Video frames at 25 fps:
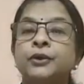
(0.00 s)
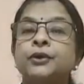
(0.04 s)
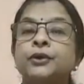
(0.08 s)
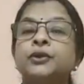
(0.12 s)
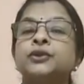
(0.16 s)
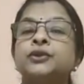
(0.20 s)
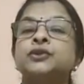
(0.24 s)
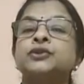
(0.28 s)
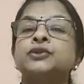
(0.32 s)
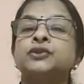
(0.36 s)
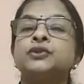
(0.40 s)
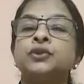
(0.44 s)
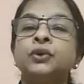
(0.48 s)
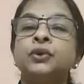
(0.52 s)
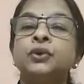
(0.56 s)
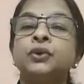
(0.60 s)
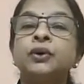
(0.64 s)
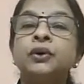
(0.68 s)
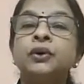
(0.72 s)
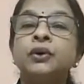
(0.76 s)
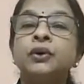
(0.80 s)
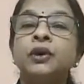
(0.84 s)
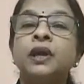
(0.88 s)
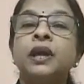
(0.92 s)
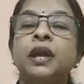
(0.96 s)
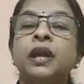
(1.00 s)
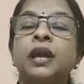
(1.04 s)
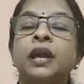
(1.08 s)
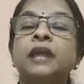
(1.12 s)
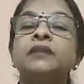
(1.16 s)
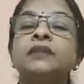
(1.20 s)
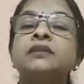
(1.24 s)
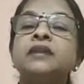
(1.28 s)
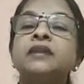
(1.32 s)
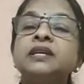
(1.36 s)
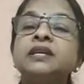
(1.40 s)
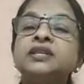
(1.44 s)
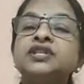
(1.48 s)
So, in
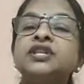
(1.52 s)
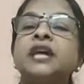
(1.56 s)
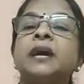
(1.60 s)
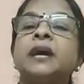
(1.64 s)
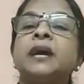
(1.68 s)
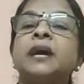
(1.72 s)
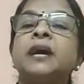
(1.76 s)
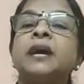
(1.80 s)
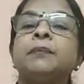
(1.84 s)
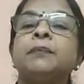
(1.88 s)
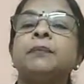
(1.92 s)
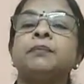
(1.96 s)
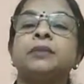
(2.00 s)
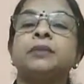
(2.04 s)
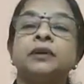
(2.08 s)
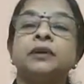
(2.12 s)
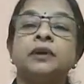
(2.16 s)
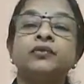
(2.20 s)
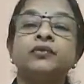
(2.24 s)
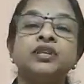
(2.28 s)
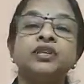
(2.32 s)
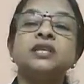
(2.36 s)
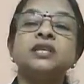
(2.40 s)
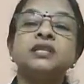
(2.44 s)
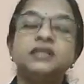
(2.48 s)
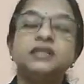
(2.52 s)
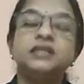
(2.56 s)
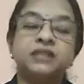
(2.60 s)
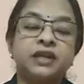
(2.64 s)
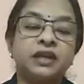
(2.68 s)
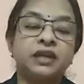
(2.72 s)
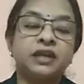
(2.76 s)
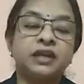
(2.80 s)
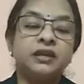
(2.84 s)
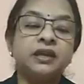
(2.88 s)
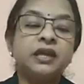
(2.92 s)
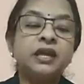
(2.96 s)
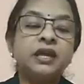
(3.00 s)
this chapter, we shall
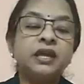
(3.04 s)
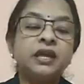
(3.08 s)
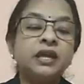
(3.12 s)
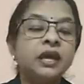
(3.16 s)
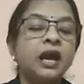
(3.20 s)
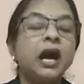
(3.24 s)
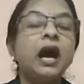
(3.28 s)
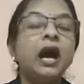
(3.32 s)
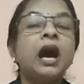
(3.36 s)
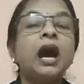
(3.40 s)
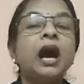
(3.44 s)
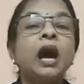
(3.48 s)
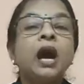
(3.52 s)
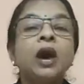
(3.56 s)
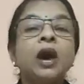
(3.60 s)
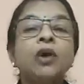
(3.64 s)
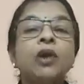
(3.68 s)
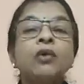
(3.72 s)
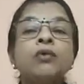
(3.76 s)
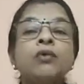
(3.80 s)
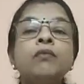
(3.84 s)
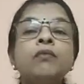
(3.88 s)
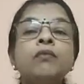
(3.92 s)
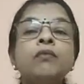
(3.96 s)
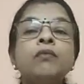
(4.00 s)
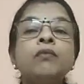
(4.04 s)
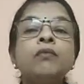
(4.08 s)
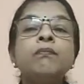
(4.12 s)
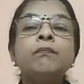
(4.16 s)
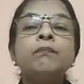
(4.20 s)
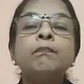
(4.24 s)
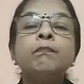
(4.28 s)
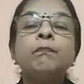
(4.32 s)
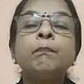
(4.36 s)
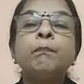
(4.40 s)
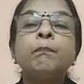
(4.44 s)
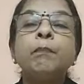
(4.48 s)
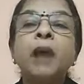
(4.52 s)
study how
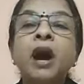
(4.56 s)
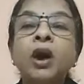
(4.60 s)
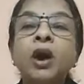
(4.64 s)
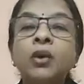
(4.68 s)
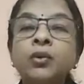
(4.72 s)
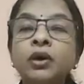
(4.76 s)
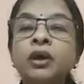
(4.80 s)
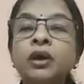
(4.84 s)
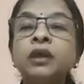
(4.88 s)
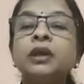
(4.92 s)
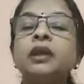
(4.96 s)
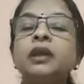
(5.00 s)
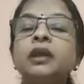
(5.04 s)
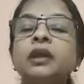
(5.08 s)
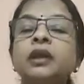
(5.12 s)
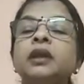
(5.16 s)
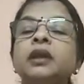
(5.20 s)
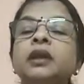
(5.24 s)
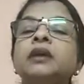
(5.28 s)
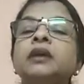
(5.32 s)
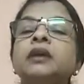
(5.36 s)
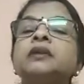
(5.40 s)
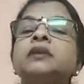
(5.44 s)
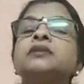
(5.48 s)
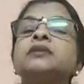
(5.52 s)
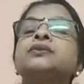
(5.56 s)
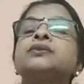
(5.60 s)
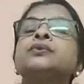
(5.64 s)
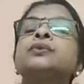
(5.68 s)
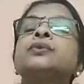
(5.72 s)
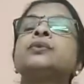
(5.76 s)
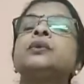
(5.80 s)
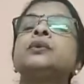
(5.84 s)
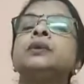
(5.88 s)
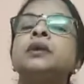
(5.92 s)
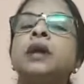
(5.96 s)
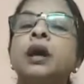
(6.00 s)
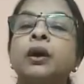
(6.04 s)
power is rolled
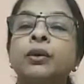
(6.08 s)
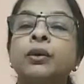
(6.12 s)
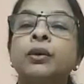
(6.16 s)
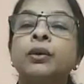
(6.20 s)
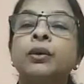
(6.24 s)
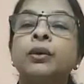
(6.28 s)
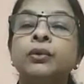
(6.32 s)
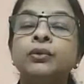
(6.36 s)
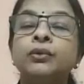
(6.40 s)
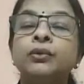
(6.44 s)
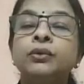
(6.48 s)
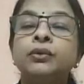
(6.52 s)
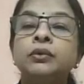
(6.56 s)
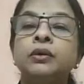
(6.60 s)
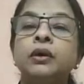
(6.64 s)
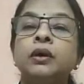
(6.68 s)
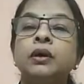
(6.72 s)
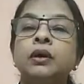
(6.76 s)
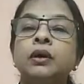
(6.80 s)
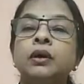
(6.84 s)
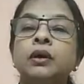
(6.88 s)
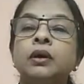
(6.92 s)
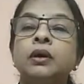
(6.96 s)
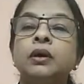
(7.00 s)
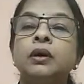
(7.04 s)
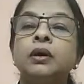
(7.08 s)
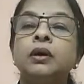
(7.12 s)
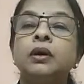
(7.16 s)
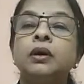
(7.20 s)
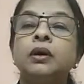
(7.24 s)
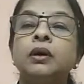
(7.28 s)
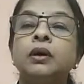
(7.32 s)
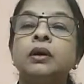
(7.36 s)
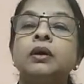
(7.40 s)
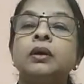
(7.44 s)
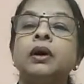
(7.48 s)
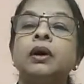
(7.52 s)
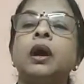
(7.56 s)
down,
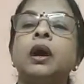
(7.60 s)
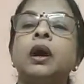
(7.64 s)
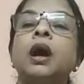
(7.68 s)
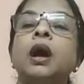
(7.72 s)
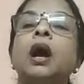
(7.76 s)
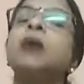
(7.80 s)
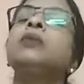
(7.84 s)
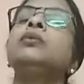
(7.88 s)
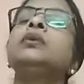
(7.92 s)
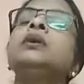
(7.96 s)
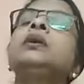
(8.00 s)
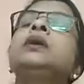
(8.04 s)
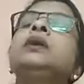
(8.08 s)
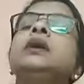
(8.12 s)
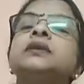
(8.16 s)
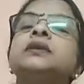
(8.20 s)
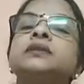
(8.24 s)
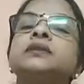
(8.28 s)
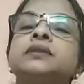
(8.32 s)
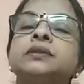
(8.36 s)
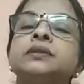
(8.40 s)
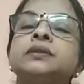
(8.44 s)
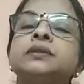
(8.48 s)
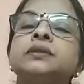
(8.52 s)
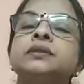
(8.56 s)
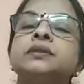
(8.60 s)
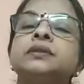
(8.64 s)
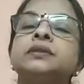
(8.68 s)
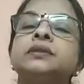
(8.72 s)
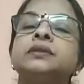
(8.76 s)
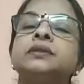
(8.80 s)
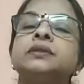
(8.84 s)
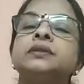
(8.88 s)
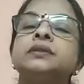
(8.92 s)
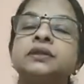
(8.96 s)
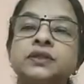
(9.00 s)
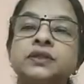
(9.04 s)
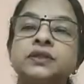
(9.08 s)
how power is
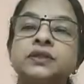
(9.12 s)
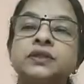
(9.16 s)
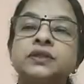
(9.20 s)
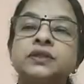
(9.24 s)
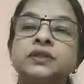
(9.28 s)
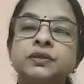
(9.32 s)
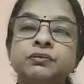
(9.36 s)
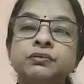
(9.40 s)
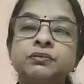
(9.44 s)
distributed